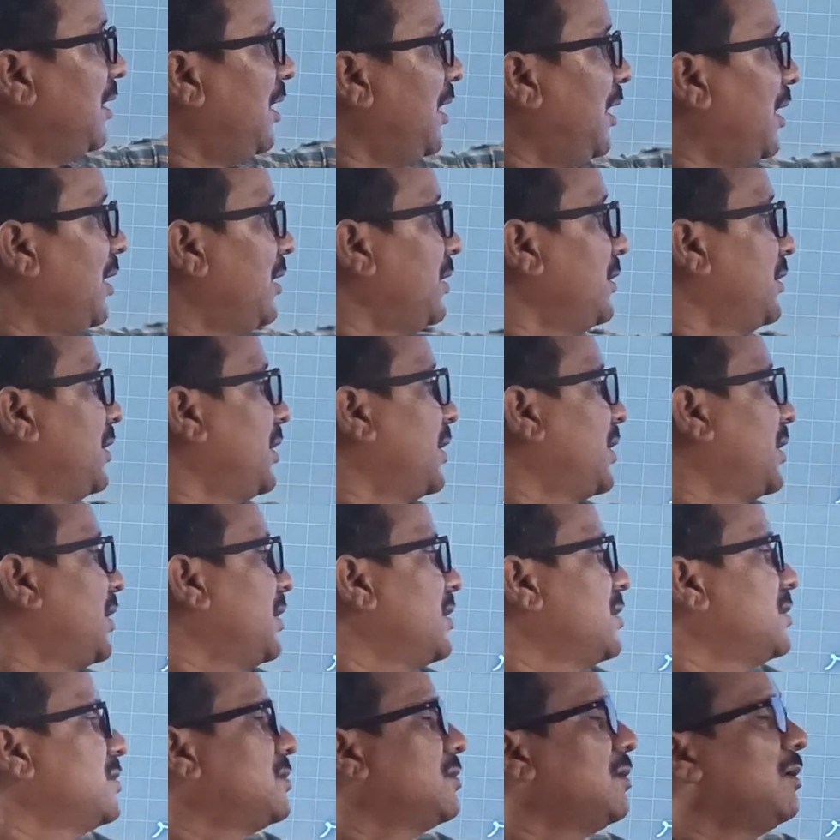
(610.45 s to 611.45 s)
and
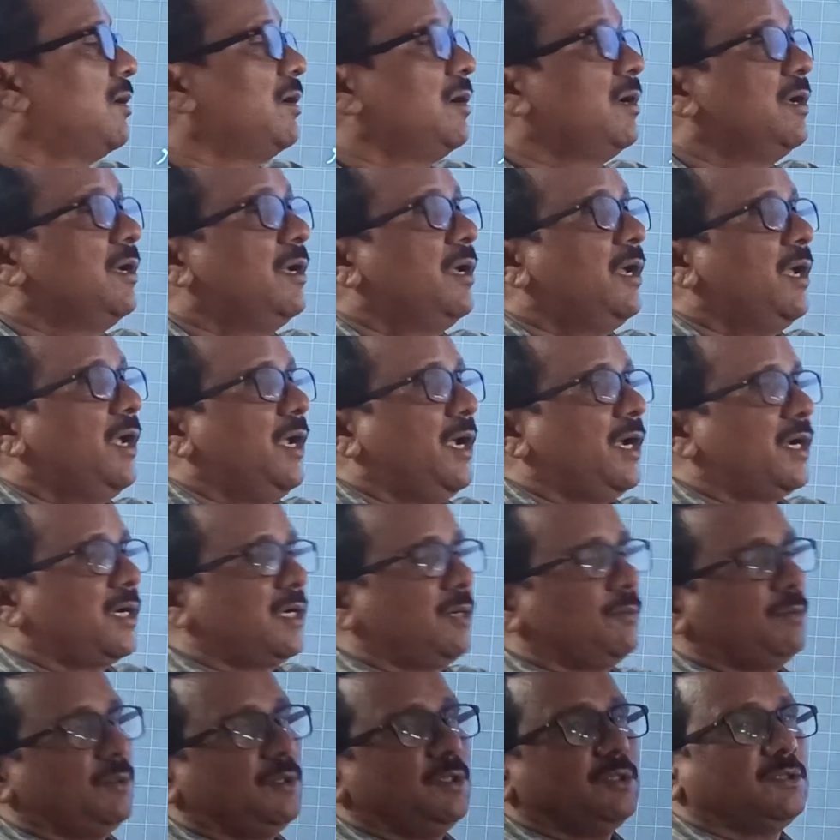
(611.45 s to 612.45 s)
decrease the
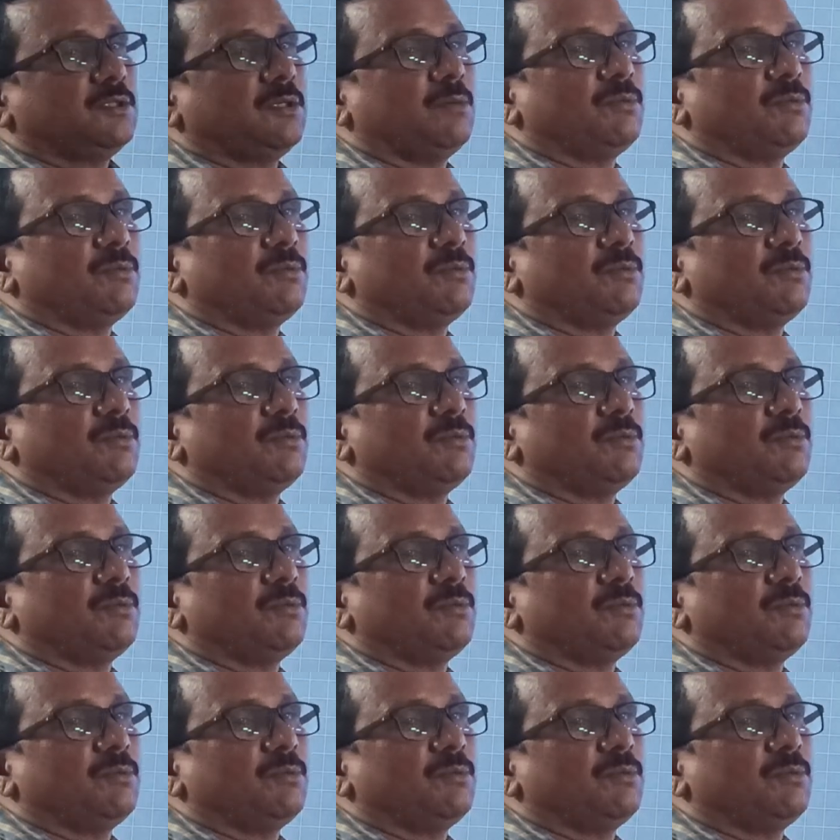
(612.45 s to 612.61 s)
activities